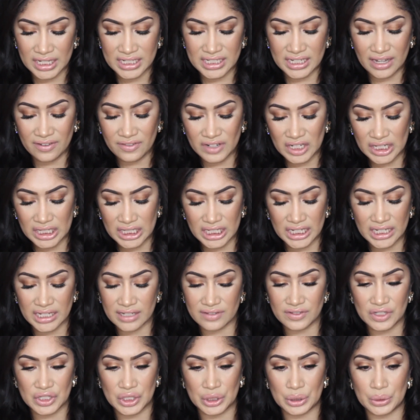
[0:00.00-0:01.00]
Definitely
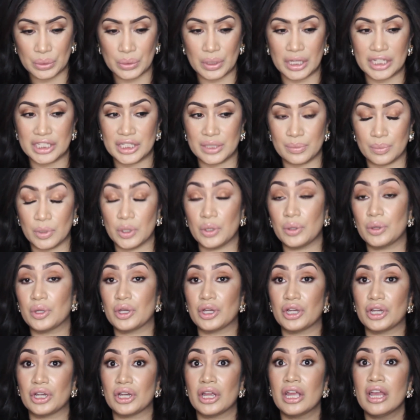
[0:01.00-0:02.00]
gives you a
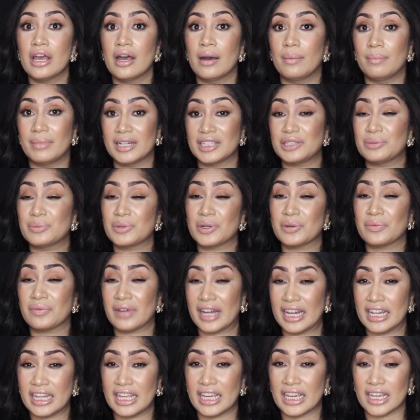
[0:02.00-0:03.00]
smoother, much more
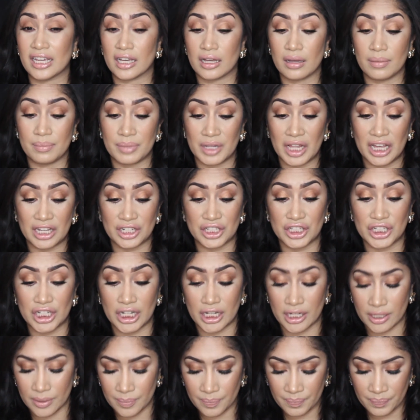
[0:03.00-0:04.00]
radiant
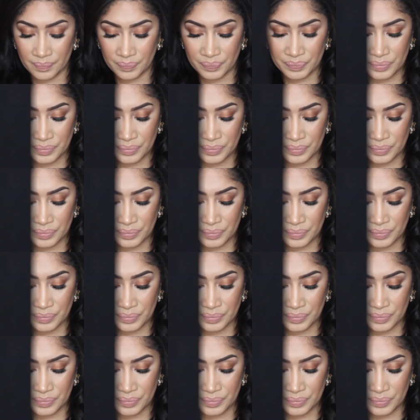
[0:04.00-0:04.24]
complexion.